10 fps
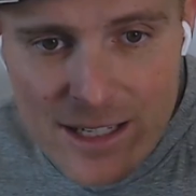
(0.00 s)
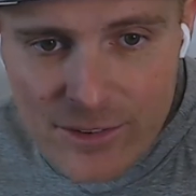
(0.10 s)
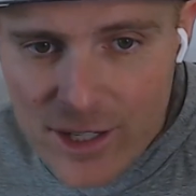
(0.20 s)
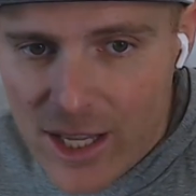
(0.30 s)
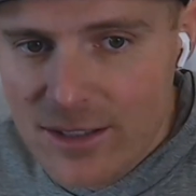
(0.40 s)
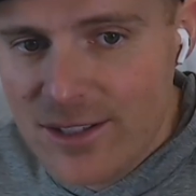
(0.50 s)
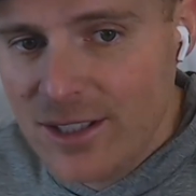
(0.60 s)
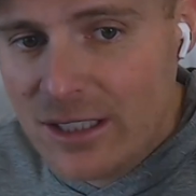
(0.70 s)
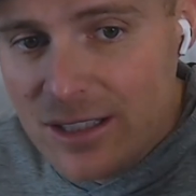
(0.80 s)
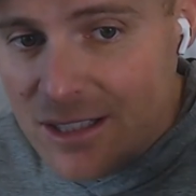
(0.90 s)
dividends,
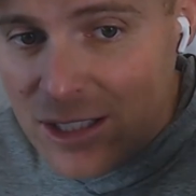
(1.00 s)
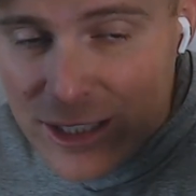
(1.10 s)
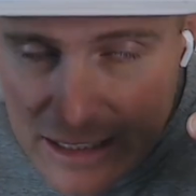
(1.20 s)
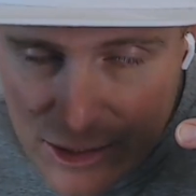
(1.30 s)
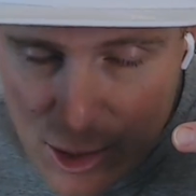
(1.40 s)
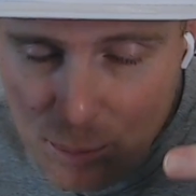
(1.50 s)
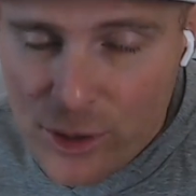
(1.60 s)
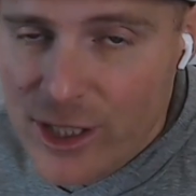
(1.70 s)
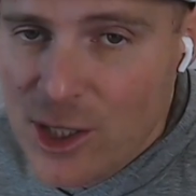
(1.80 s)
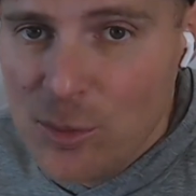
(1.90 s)
the
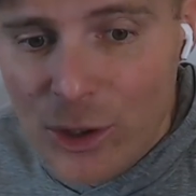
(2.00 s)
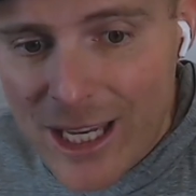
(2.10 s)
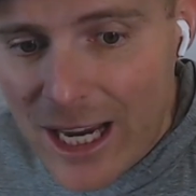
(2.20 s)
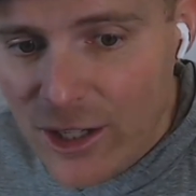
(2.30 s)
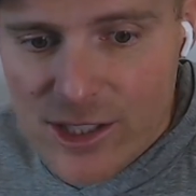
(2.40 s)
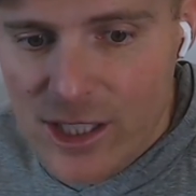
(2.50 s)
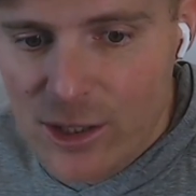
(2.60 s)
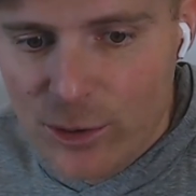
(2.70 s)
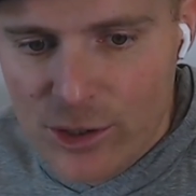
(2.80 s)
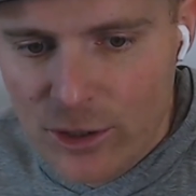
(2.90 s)
predictable
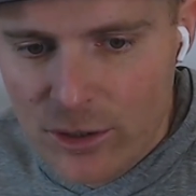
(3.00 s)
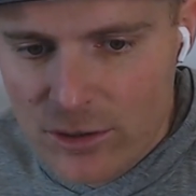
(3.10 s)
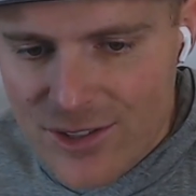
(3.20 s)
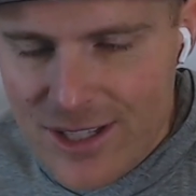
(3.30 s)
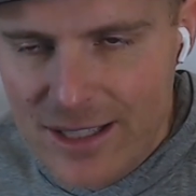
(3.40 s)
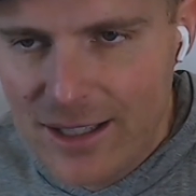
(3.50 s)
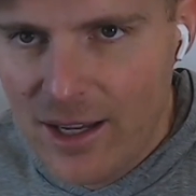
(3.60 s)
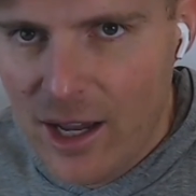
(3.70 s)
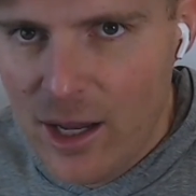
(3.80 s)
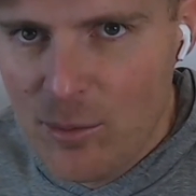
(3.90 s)
guaranteed returns,
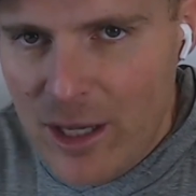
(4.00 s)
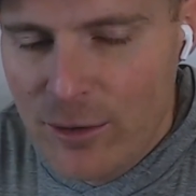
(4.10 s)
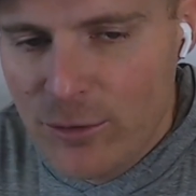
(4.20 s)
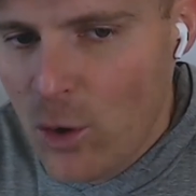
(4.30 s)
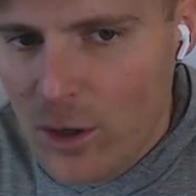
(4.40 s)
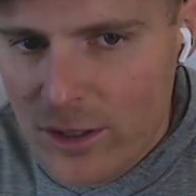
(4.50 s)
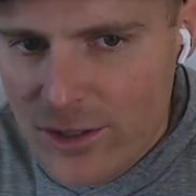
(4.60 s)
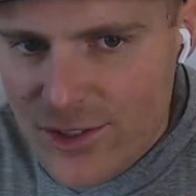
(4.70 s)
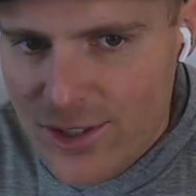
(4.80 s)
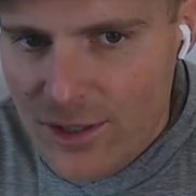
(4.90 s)
and of
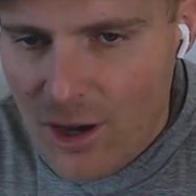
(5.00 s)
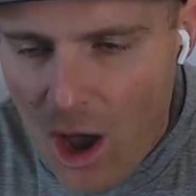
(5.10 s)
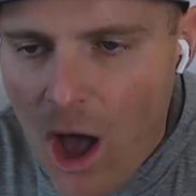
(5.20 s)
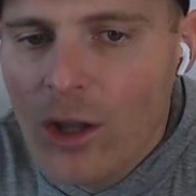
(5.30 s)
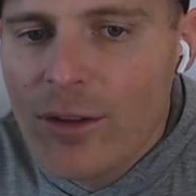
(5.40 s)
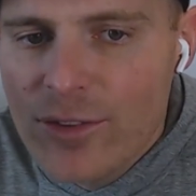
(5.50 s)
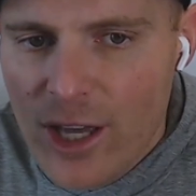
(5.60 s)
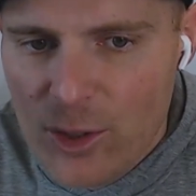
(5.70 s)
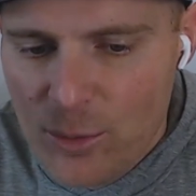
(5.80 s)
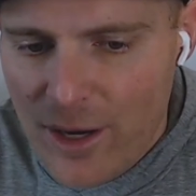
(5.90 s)
course, all of
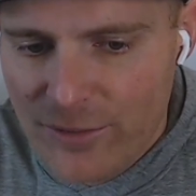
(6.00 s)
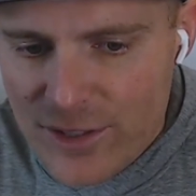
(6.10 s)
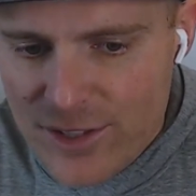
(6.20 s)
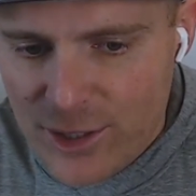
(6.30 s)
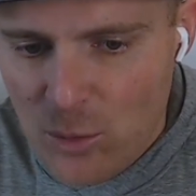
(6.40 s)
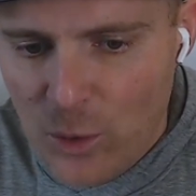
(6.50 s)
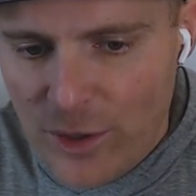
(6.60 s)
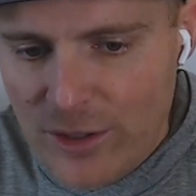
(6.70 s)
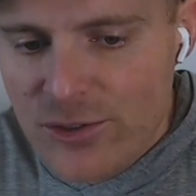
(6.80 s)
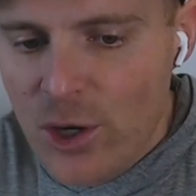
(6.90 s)
the other benefits that come
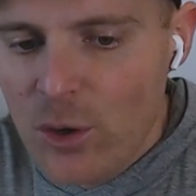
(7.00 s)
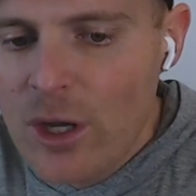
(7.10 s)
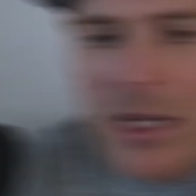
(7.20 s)
with it. So